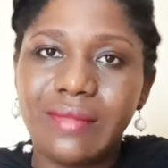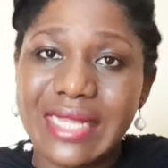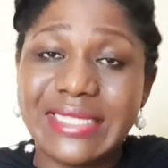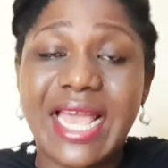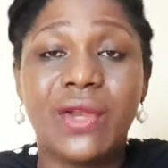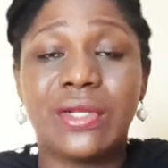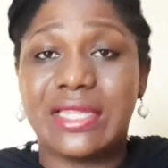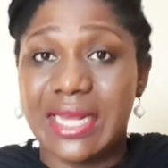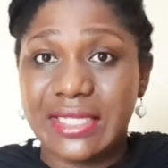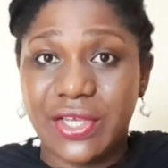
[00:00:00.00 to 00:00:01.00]
10 or
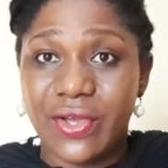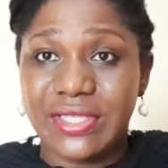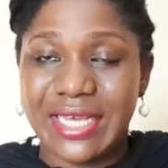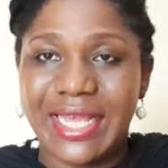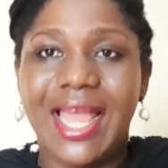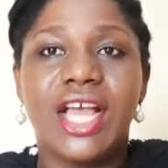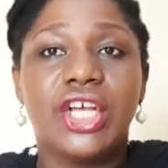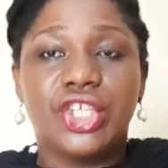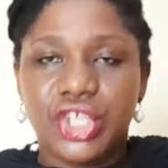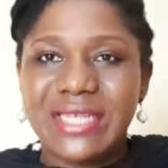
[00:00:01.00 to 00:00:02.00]
10:30,
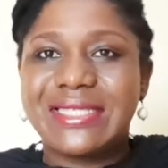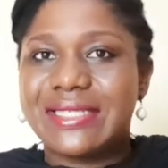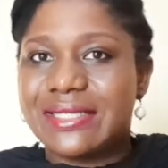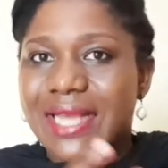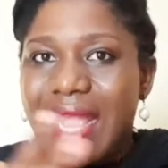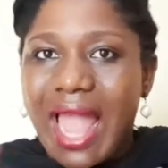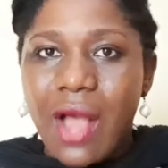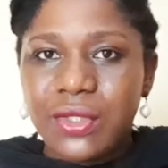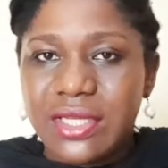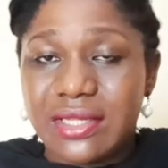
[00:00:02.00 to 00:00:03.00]
just
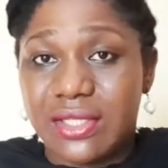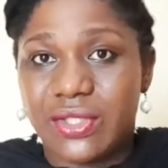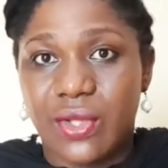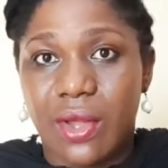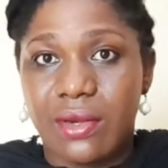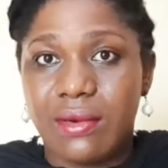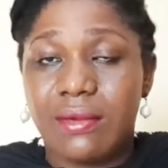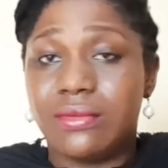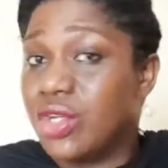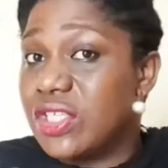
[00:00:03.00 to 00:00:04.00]
out in the sun,
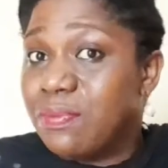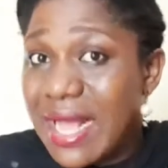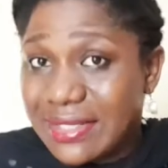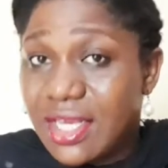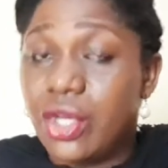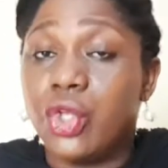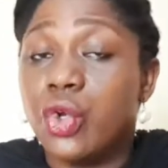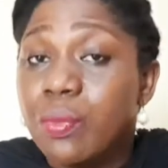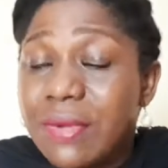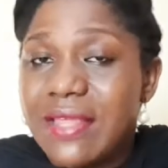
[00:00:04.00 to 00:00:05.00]
just basking, or you
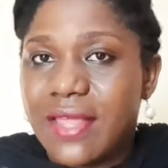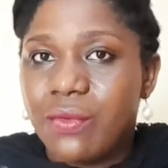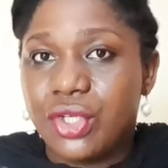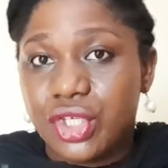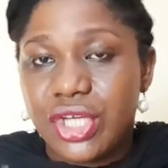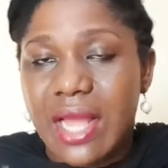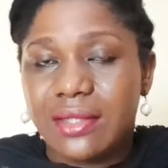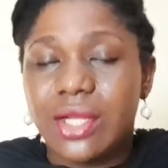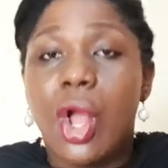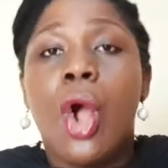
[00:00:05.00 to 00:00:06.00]
could be there with the
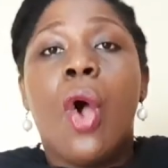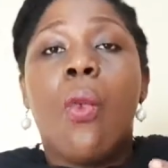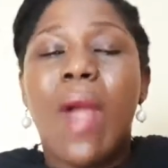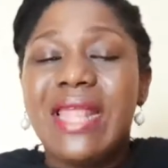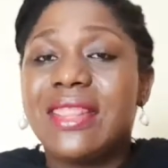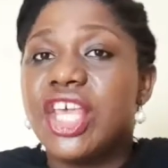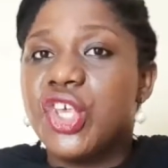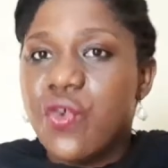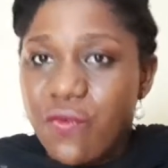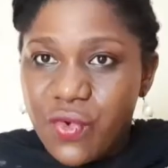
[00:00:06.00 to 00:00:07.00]
child. When the
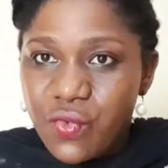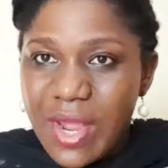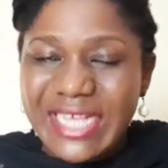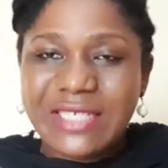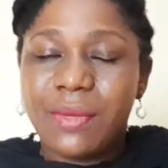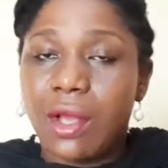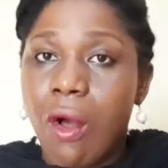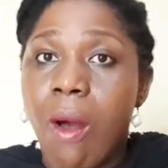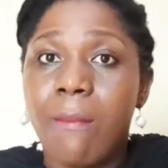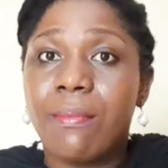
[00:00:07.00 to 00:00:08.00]
UV rays
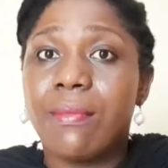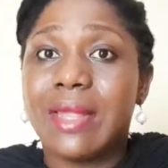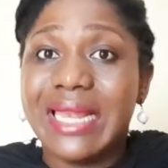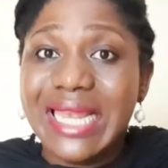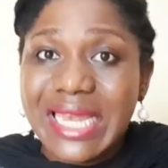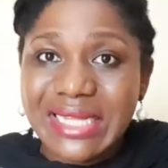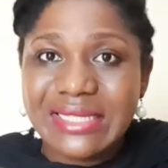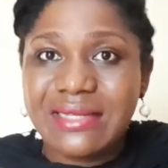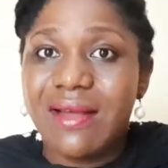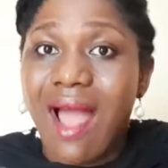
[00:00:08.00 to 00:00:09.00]
become
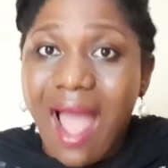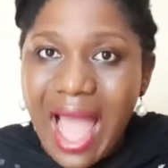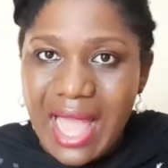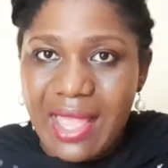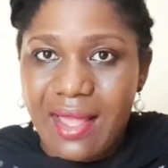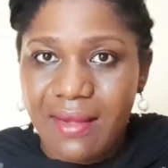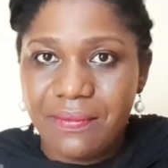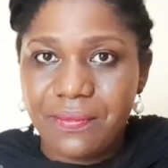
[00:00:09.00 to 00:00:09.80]
little higher,